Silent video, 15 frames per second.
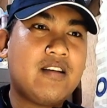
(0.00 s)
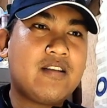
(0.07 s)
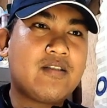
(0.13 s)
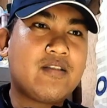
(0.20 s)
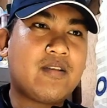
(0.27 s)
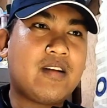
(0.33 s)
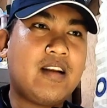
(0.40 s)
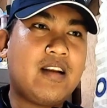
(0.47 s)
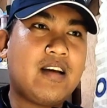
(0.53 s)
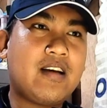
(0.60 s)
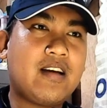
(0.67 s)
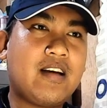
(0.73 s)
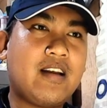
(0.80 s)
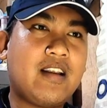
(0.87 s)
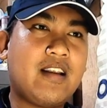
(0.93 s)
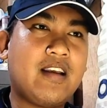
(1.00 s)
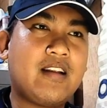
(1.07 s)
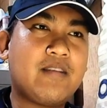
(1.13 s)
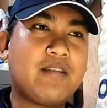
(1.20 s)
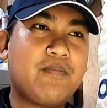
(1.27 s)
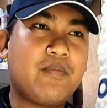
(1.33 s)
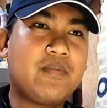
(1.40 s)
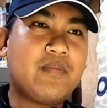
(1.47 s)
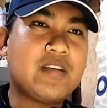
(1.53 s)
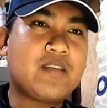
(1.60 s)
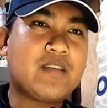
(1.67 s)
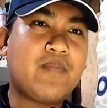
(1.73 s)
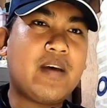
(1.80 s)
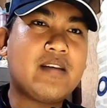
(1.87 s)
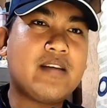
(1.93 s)
So click and then just
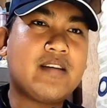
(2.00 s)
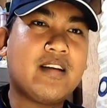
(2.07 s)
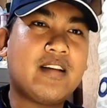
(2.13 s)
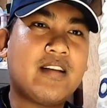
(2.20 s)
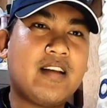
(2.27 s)
paste it